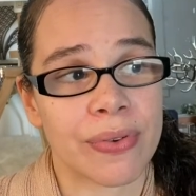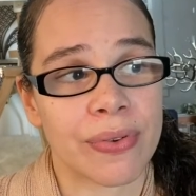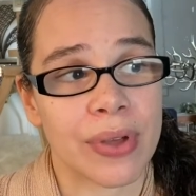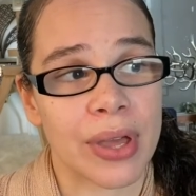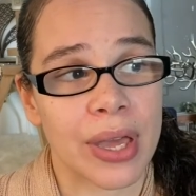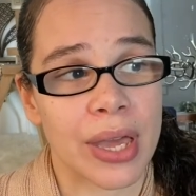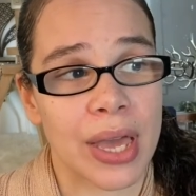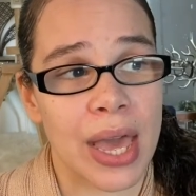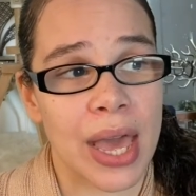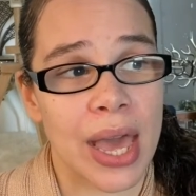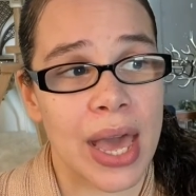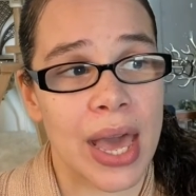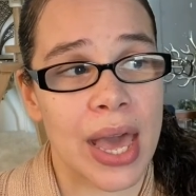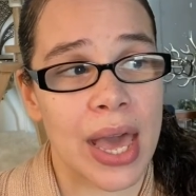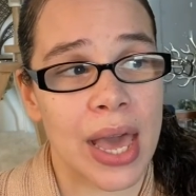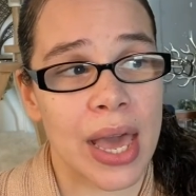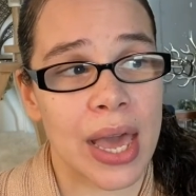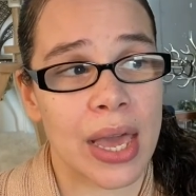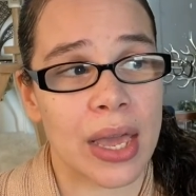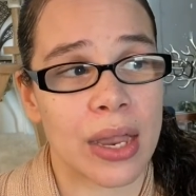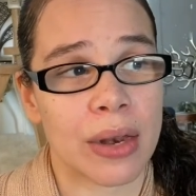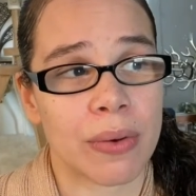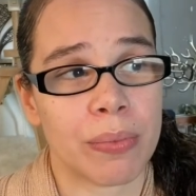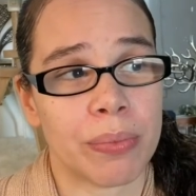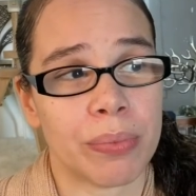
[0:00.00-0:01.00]

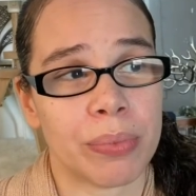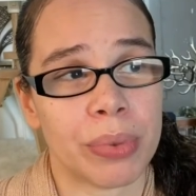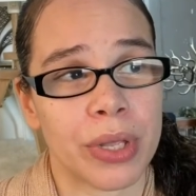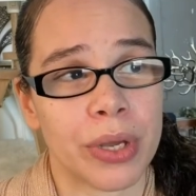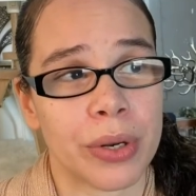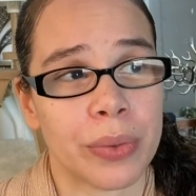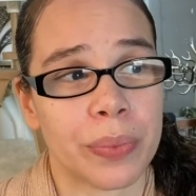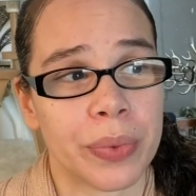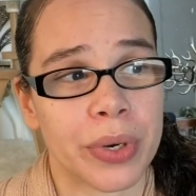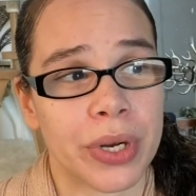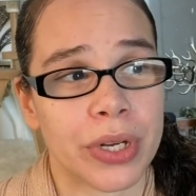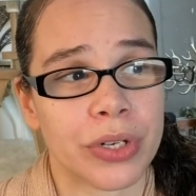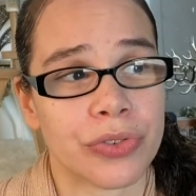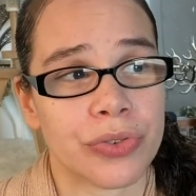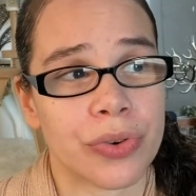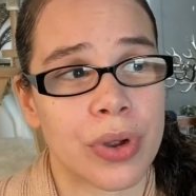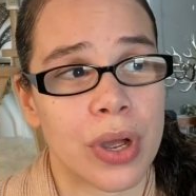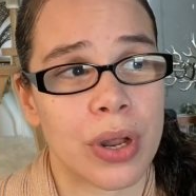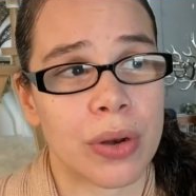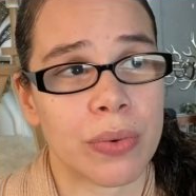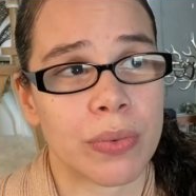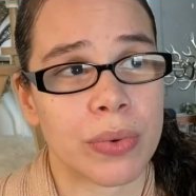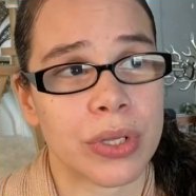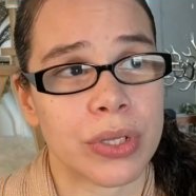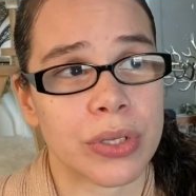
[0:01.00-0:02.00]
had blood work
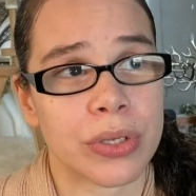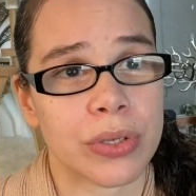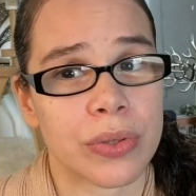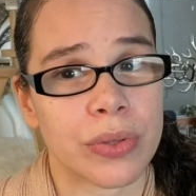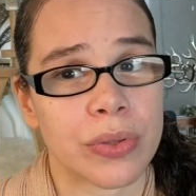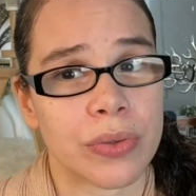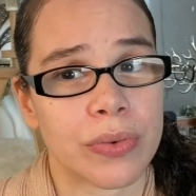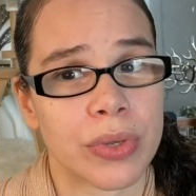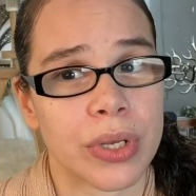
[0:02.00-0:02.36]
drawn, one, two,